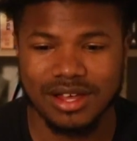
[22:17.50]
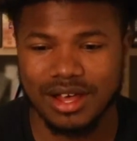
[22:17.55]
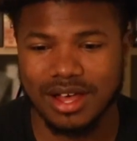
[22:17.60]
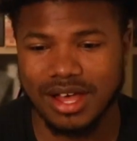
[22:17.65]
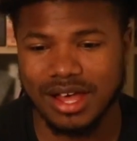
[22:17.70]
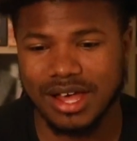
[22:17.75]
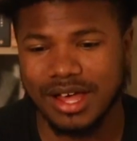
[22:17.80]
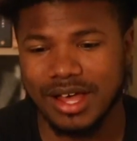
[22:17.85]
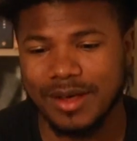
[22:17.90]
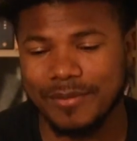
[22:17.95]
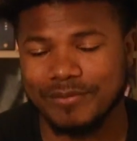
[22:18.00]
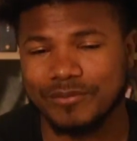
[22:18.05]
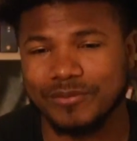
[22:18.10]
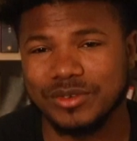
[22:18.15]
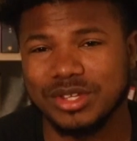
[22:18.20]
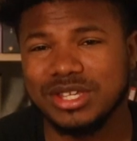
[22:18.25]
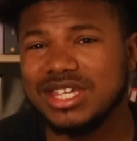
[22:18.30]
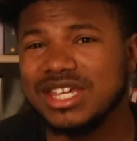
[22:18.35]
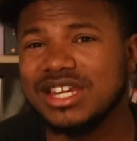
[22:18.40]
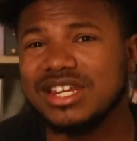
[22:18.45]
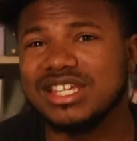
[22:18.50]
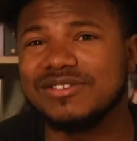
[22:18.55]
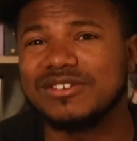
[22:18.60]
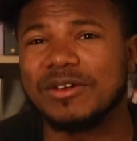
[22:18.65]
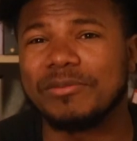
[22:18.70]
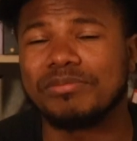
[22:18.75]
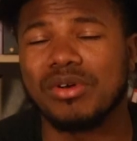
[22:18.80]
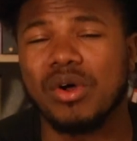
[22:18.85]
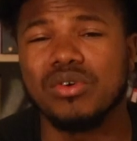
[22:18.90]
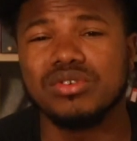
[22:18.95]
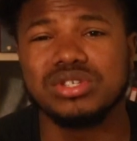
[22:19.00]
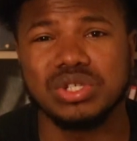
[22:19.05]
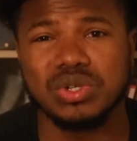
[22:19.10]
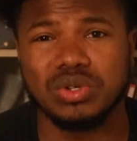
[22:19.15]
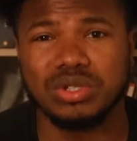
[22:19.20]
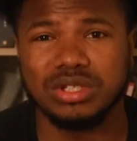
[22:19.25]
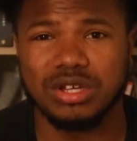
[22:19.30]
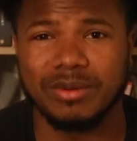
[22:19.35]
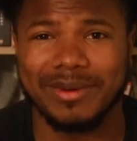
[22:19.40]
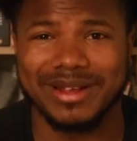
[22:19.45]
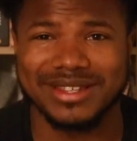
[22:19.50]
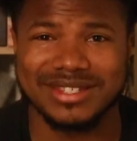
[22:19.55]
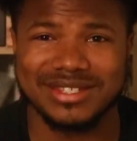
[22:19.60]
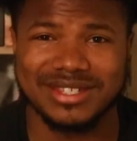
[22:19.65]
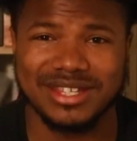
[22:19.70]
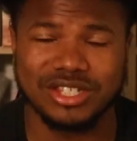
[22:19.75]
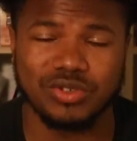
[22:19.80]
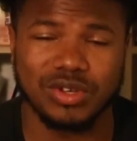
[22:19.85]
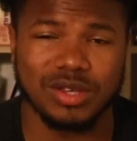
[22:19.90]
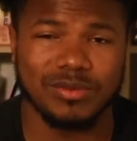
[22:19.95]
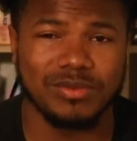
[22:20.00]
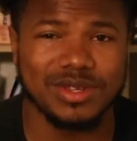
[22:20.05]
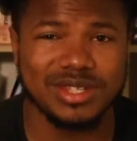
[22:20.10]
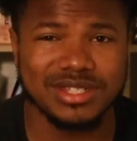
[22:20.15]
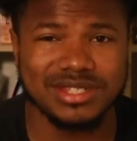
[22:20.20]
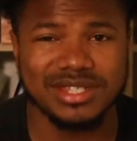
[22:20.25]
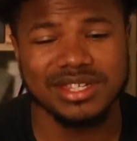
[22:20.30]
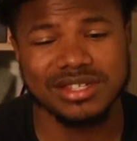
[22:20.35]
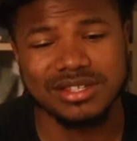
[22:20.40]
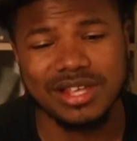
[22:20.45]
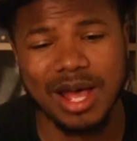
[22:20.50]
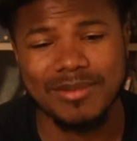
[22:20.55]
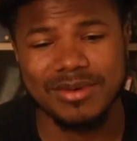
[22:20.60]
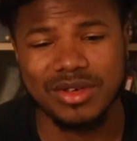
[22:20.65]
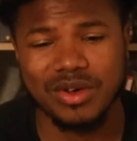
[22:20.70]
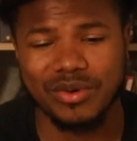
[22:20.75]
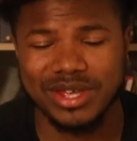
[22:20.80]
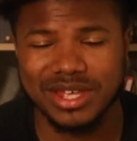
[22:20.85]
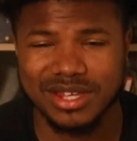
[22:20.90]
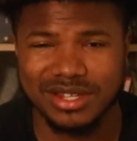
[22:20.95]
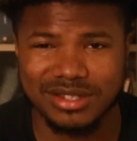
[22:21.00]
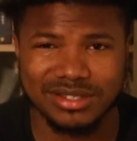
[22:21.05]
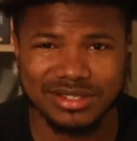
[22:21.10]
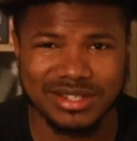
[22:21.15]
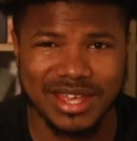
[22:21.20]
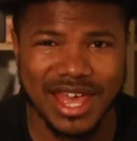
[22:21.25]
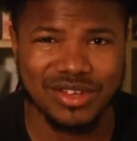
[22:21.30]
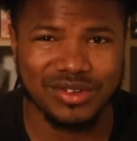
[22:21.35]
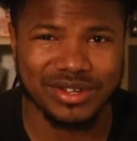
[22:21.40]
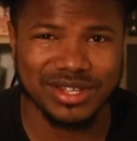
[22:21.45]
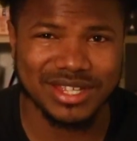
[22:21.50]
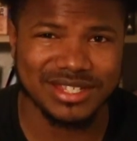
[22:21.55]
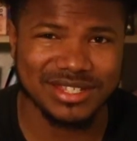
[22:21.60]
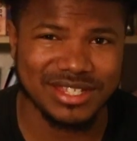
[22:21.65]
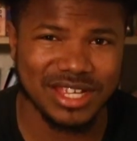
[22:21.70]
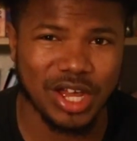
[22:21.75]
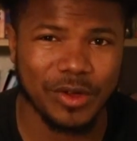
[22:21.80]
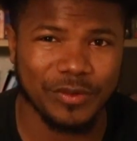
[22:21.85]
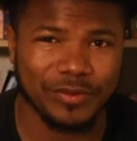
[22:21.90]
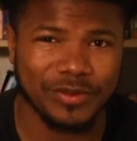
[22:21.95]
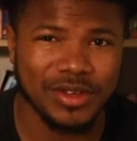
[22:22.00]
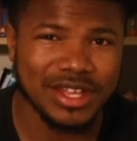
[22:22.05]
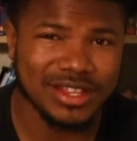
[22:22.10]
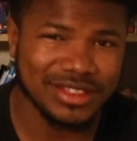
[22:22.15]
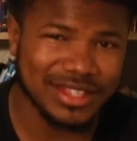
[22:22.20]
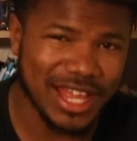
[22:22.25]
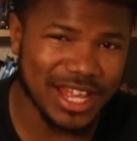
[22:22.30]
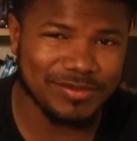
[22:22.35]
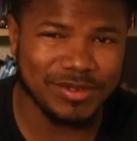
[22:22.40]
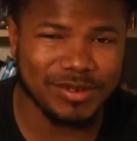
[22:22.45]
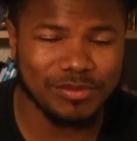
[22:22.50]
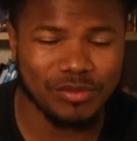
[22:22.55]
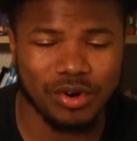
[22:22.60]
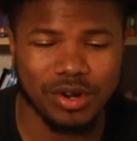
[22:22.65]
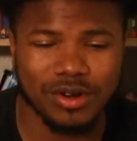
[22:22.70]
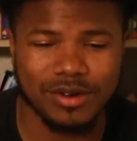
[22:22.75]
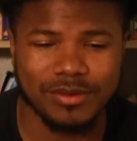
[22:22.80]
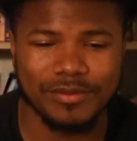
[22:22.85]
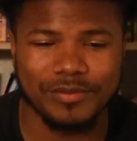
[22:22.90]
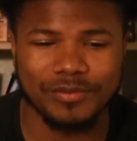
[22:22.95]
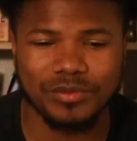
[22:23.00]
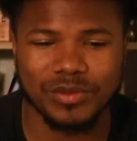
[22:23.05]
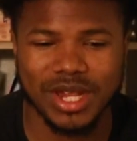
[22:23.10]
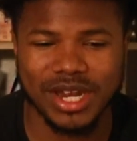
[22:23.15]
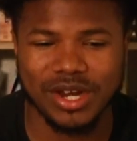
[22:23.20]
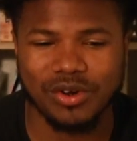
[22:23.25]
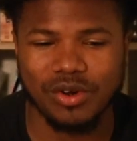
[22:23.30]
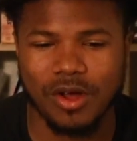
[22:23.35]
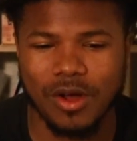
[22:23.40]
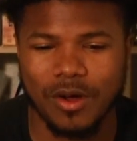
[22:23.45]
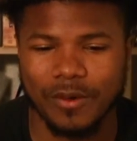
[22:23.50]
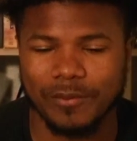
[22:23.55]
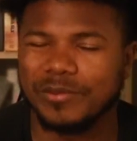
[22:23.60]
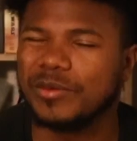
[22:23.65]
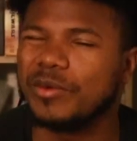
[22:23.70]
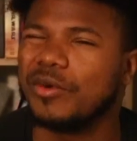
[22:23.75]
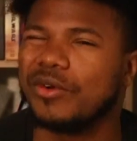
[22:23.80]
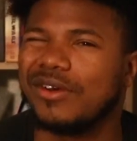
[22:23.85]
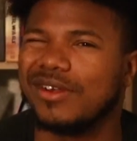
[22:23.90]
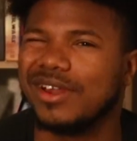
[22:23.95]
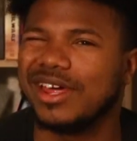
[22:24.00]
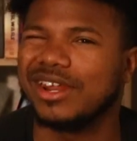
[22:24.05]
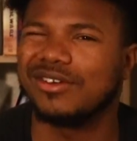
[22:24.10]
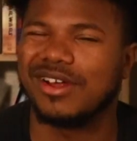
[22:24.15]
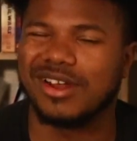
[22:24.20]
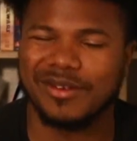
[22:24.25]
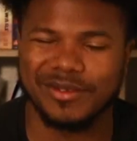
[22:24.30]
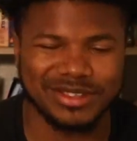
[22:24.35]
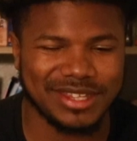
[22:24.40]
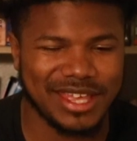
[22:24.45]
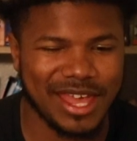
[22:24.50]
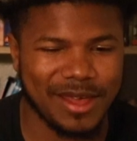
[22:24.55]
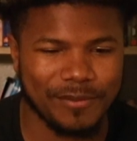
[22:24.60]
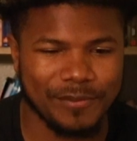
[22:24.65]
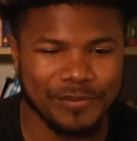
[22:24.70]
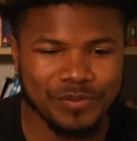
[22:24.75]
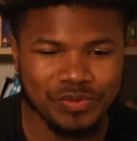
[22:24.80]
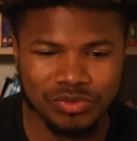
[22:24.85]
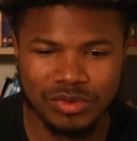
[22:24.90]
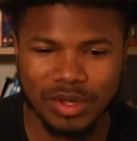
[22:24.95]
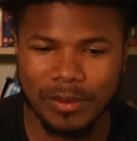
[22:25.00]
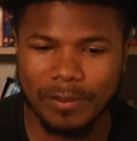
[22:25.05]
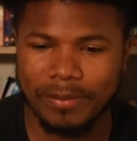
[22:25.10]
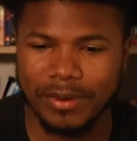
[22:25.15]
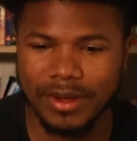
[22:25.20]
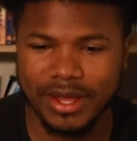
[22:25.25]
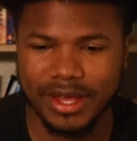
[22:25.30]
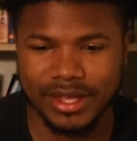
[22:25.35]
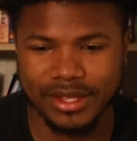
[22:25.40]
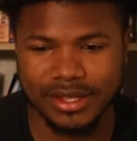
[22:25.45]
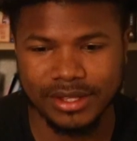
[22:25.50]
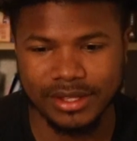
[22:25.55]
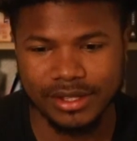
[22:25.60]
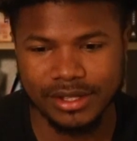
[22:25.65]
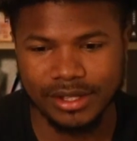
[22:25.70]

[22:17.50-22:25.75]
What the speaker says: He didn't even approach Julio about the situation. We see Tommy go handle it himself. That'll be more later on with that. But